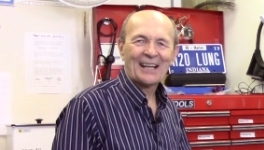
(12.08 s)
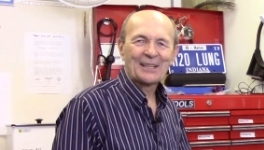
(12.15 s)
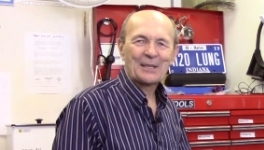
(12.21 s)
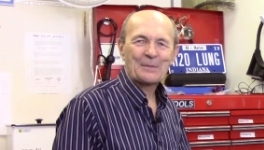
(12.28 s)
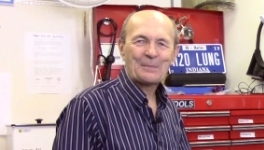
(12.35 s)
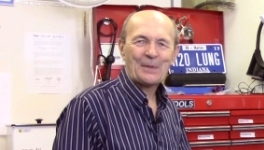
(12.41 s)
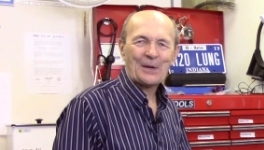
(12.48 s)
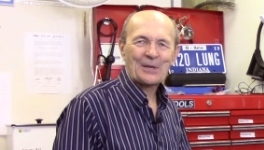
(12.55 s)

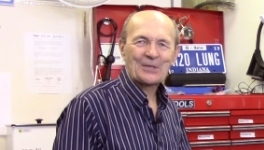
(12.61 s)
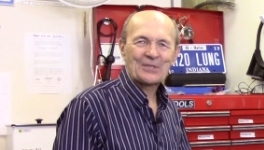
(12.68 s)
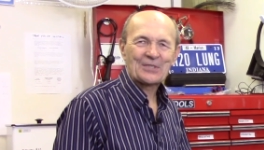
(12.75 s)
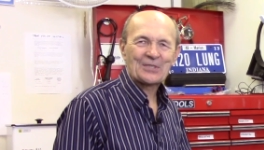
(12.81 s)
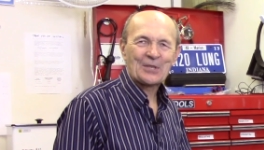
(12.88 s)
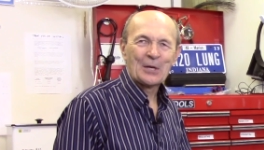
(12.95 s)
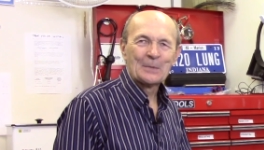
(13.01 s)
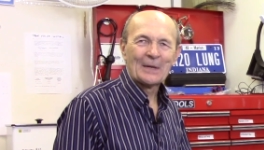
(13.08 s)
Alec Peirce,
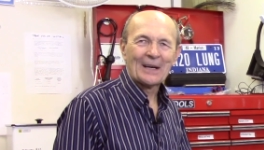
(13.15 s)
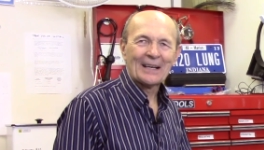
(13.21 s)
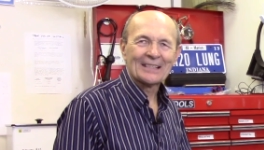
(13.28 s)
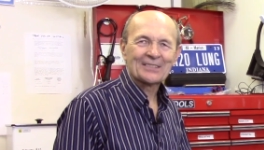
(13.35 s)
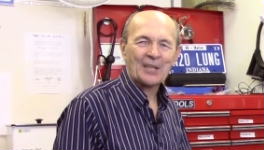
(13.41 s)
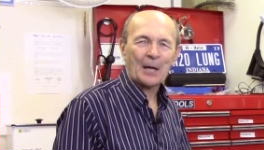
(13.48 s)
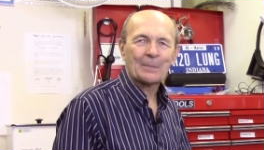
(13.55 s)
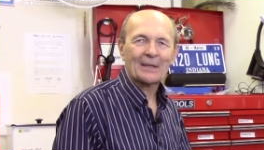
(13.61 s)
scuba.
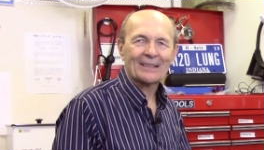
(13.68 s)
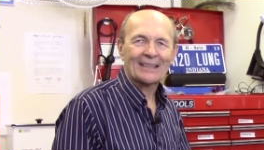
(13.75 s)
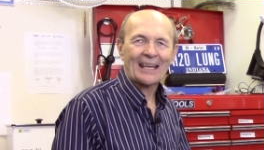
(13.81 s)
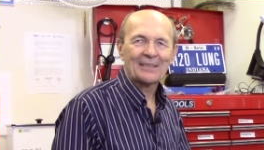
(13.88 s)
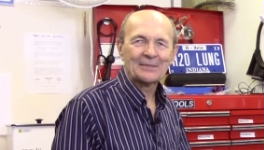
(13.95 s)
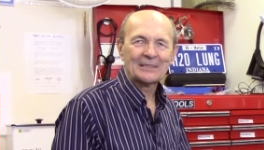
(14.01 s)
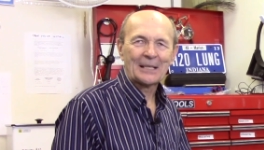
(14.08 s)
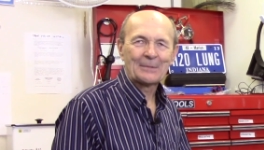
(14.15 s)
Stop it,
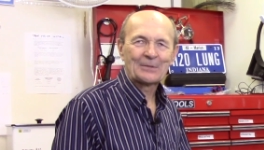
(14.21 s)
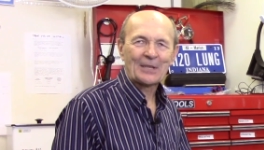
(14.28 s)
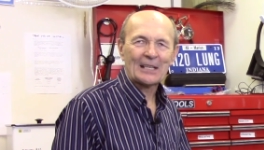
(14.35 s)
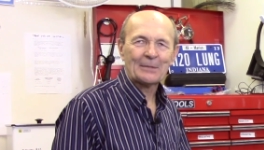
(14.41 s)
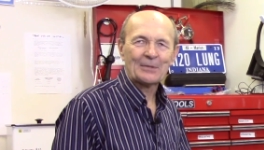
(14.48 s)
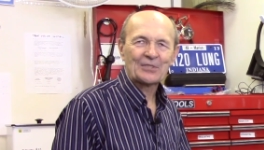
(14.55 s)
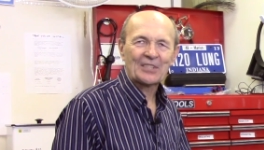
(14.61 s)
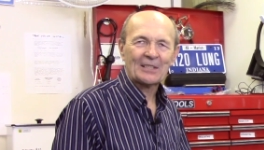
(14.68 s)
Kevin. I'm
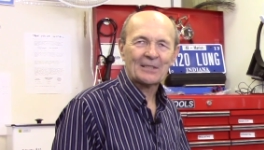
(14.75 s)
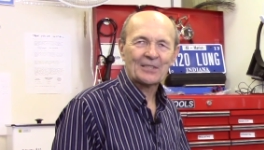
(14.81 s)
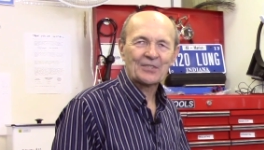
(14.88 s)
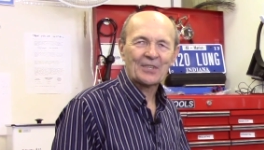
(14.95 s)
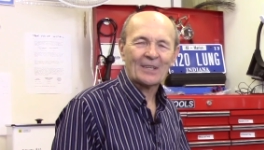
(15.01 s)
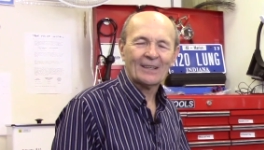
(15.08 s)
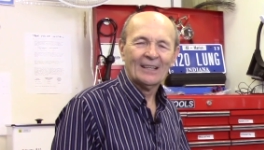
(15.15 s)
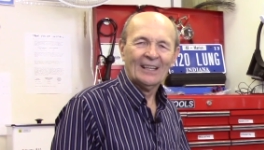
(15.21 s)
trying to be
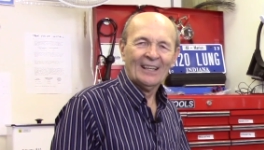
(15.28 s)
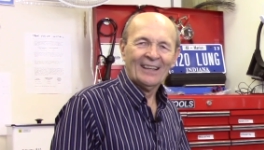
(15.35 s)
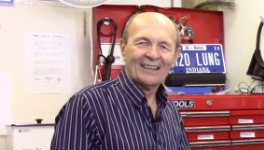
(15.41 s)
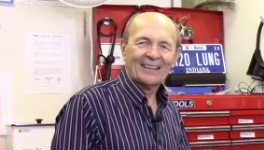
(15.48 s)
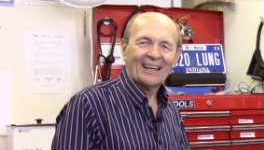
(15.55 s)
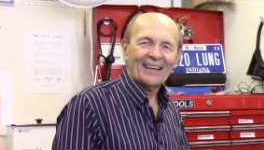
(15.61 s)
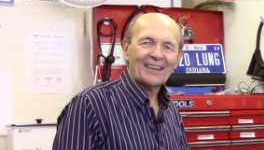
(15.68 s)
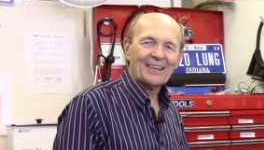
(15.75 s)
serious here.
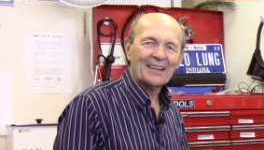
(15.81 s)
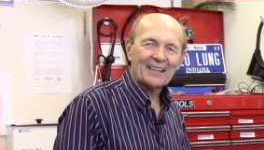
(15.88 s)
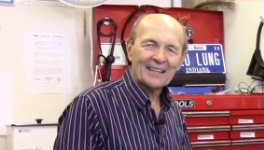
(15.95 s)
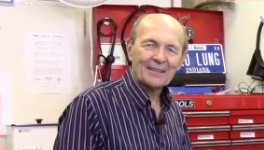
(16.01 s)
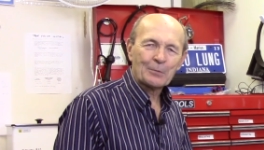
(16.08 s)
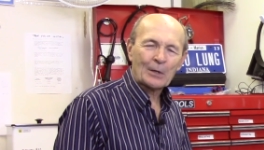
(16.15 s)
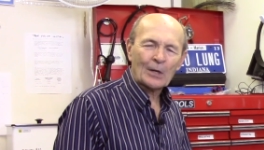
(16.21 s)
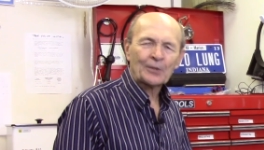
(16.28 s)

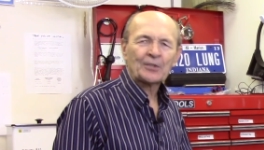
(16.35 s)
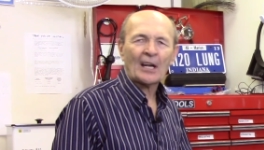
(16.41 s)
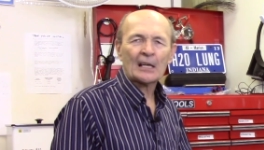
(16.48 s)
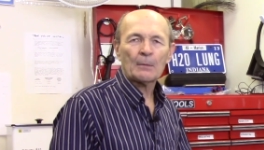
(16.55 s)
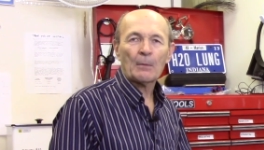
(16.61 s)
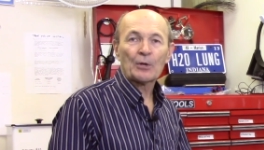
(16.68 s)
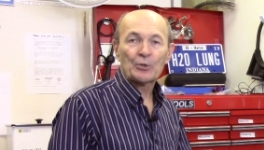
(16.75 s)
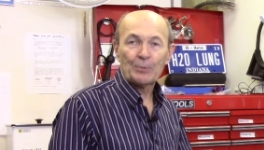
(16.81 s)
Uh, we're going to
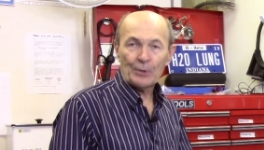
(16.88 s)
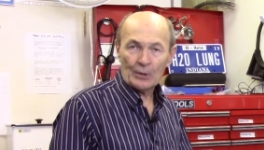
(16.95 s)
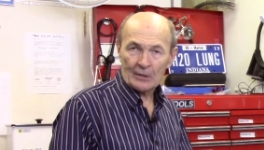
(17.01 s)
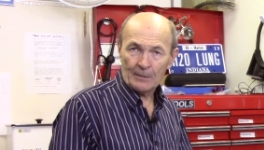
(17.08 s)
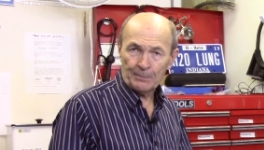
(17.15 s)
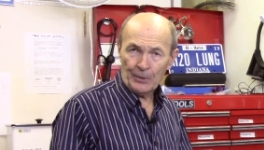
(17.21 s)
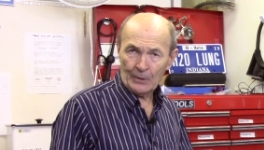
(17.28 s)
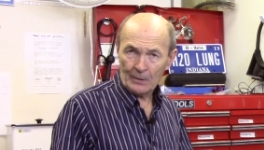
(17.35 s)
talk about
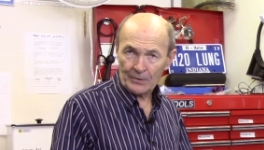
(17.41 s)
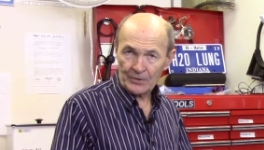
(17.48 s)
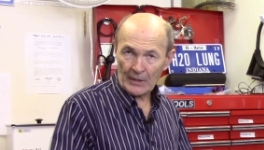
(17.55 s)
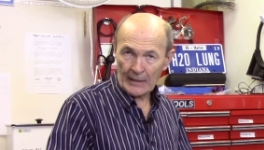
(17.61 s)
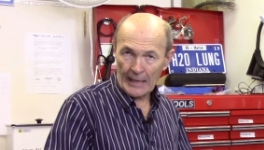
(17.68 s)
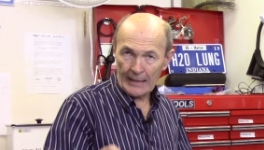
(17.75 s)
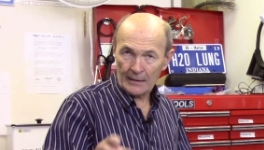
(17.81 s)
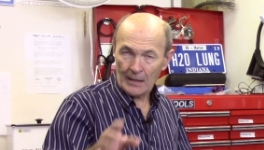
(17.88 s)
computers
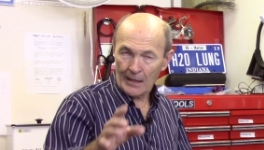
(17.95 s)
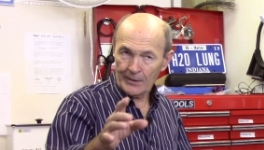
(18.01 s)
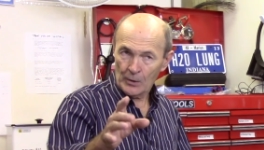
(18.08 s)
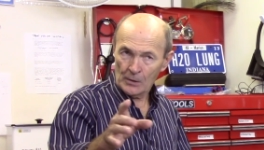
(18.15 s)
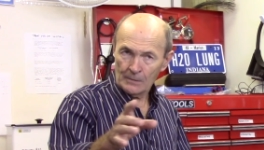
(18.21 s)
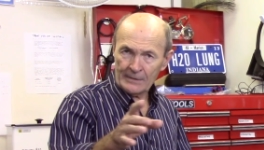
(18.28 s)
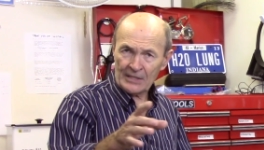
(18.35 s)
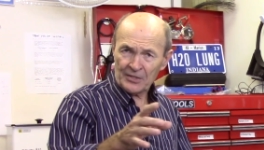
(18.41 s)
again. I
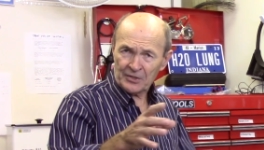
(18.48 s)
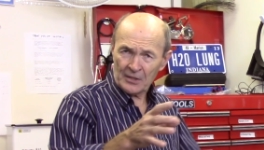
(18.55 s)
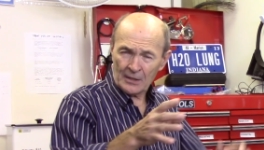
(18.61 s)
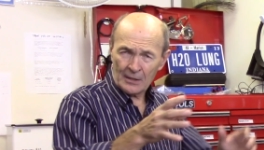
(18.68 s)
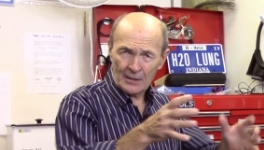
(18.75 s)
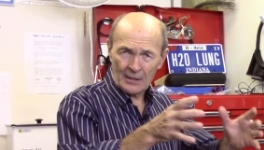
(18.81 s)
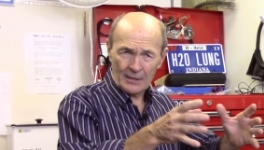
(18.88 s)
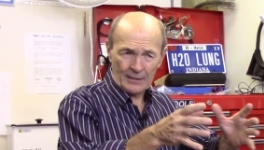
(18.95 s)
know we just
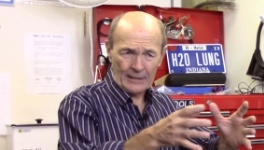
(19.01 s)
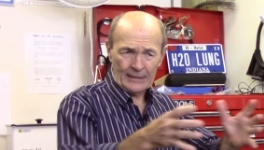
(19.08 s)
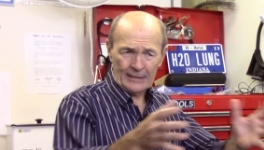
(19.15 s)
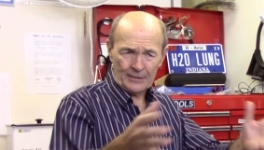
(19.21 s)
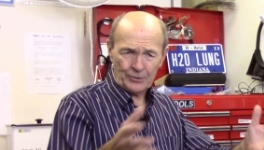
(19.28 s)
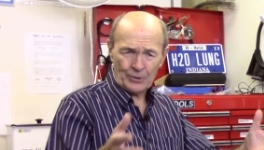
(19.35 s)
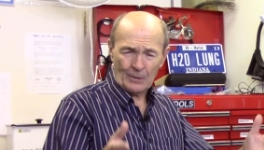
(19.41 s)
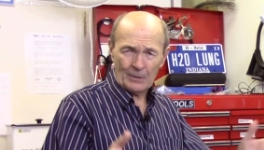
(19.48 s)
did
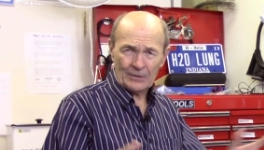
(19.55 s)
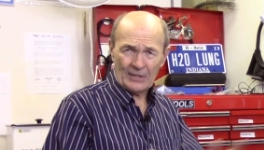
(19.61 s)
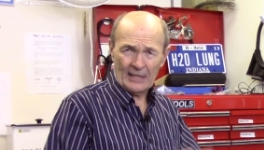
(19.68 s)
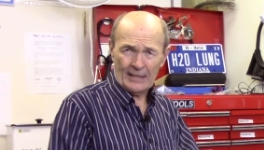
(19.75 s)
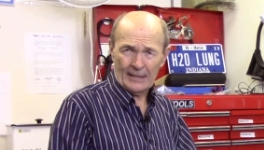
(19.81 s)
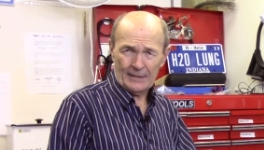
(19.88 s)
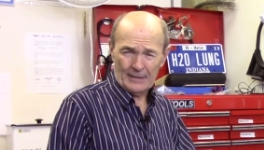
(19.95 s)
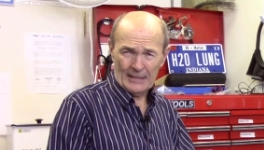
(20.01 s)
a, a short uh,
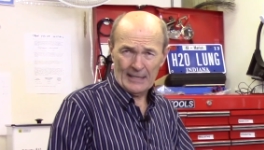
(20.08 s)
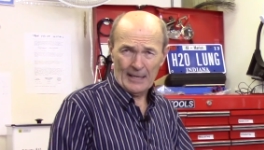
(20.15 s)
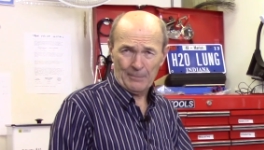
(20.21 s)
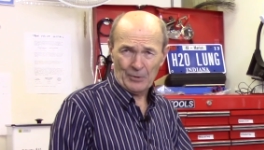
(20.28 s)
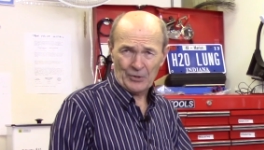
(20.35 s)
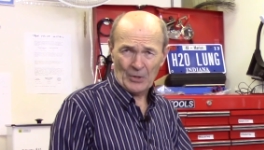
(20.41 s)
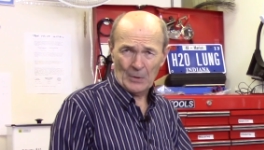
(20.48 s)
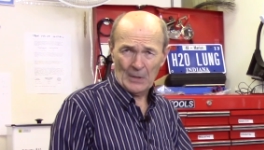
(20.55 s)
uh,
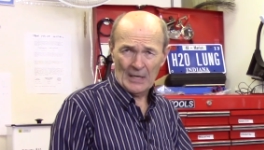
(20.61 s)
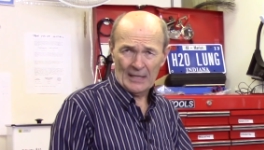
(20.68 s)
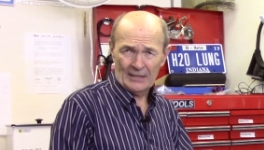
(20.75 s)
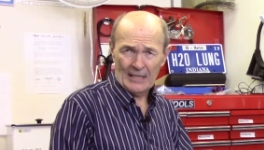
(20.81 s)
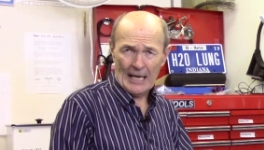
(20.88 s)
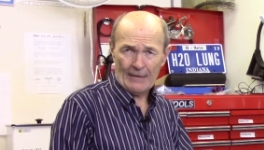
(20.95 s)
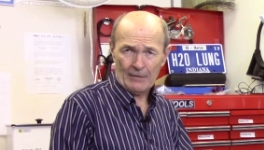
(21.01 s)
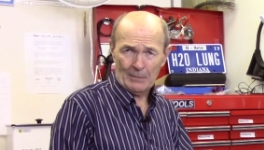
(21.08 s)
episode
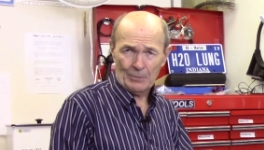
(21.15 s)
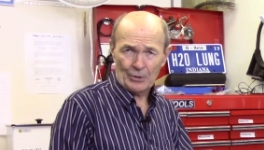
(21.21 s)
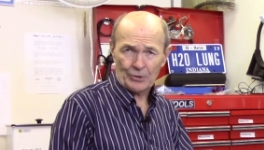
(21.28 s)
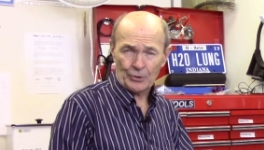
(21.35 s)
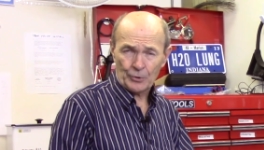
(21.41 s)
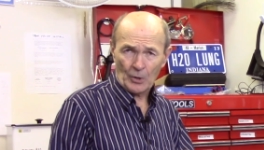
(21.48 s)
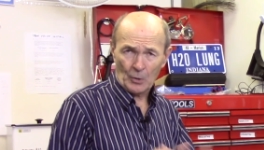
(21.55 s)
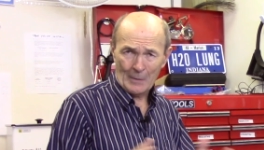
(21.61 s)
on dive computers
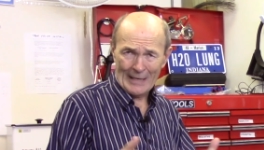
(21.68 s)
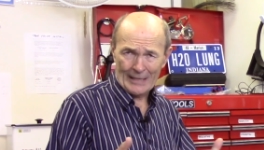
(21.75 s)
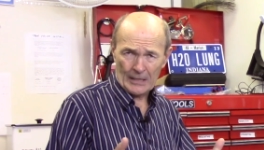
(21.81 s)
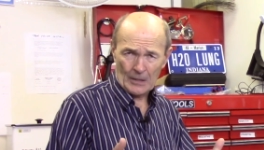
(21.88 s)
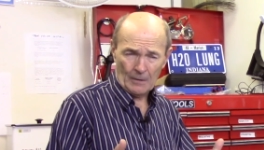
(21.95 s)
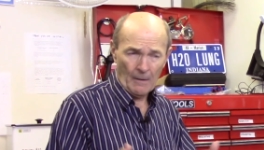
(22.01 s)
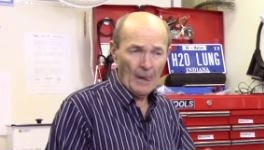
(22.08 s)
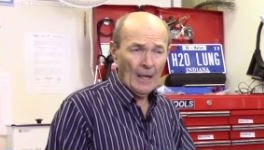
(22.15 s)
a short while
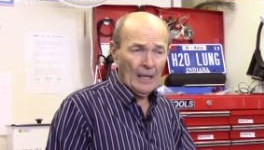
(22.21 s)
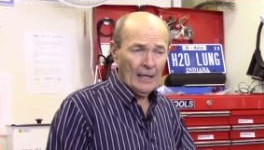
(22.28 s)
ago,